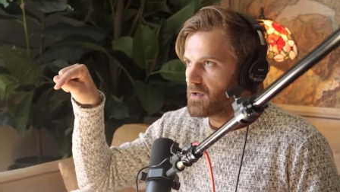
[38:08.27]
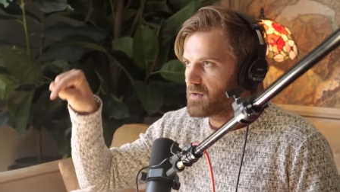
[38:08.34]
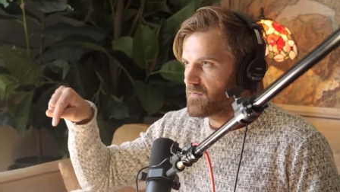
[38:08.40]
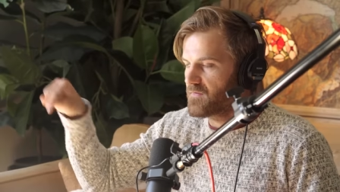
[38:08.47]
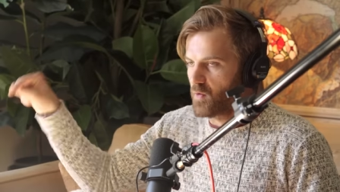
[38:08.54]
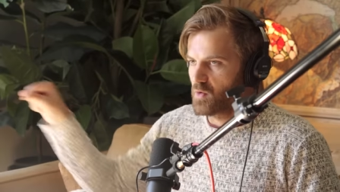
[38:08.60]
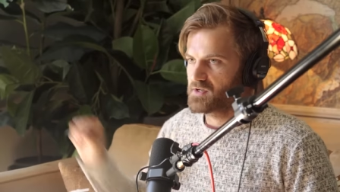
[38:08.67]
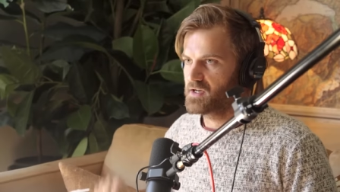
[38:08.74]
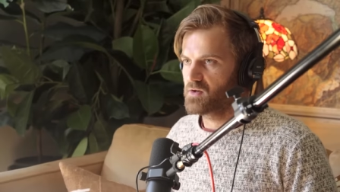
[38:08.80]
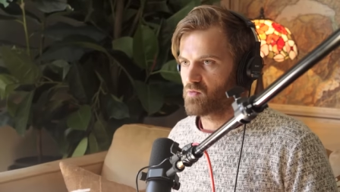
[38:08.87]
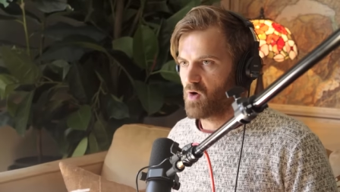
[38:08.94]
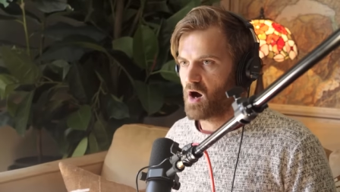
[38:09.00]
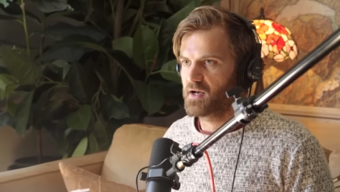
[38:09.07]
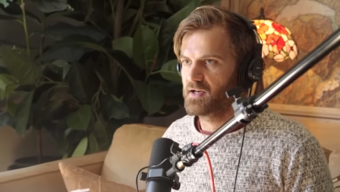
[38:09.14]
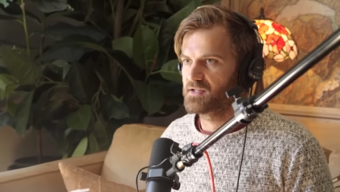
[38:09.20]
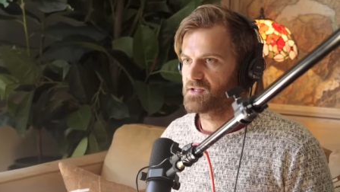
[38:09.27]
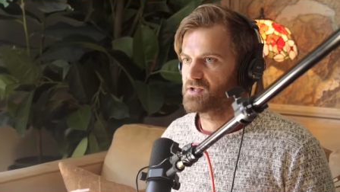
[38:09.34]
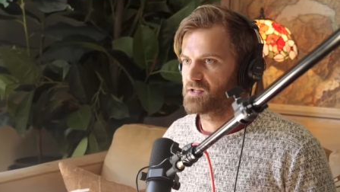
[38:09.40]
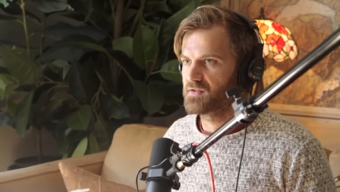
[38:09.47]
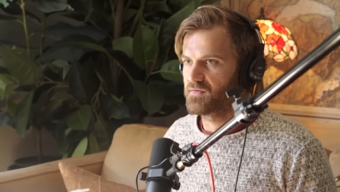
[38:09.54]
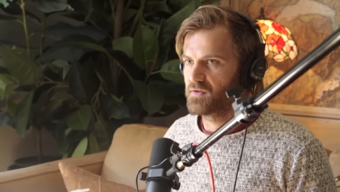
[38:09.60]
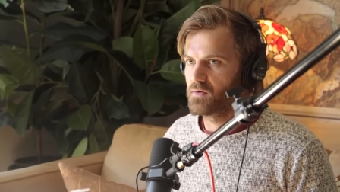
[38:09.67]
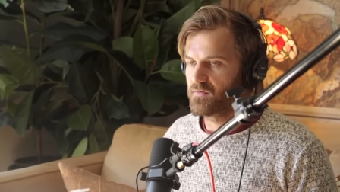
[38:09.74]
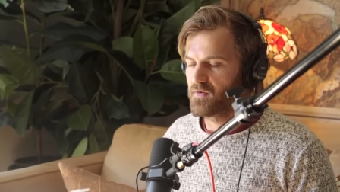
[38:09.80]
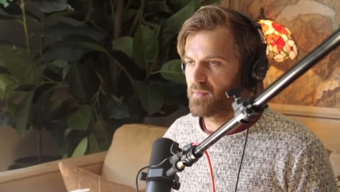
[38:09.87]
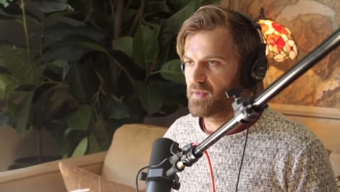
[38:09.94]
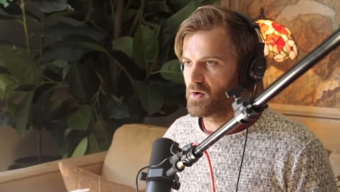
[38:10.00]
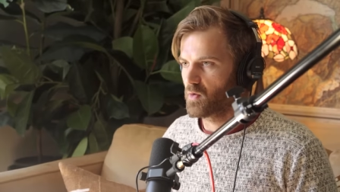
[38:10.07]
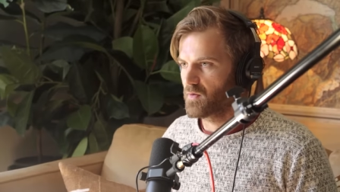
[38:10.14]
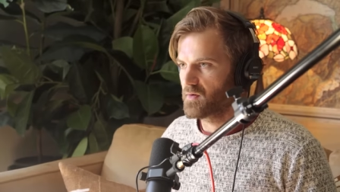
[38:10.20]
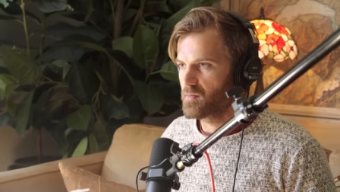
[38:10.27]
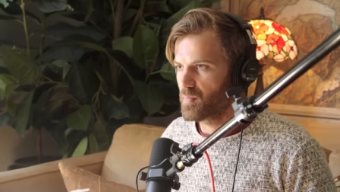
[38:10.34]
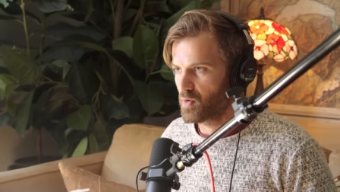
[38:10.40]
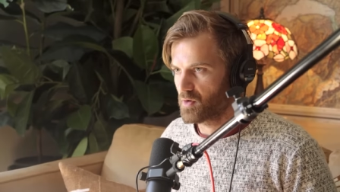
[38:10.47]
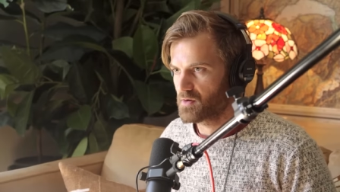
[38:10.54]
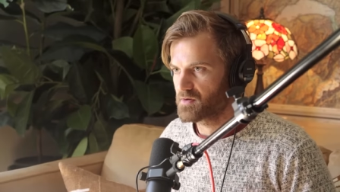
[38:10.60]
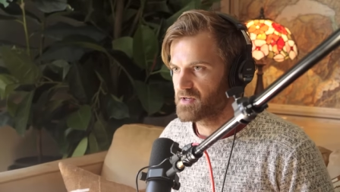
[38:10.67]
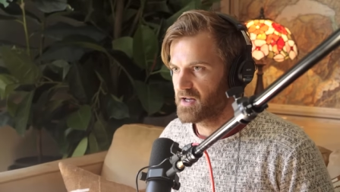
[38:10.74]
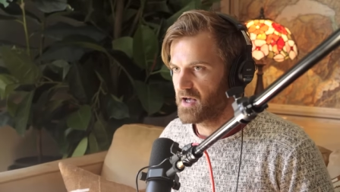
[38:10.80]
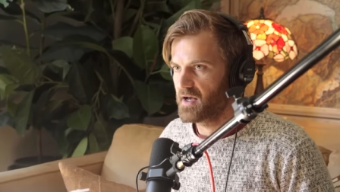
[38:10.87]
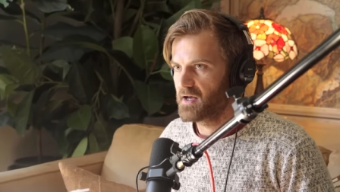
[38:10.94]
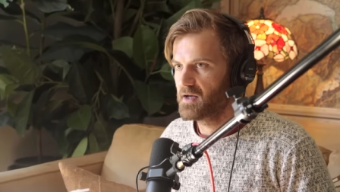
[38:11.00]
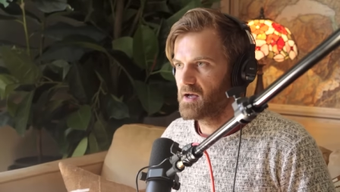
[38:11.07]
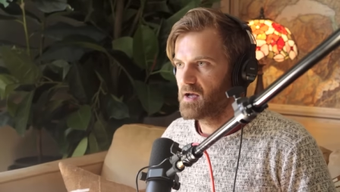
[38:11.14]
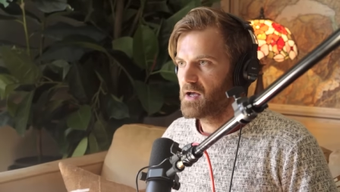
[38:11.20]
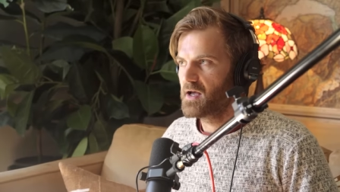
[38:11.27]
14 rockets just flew from the northern border today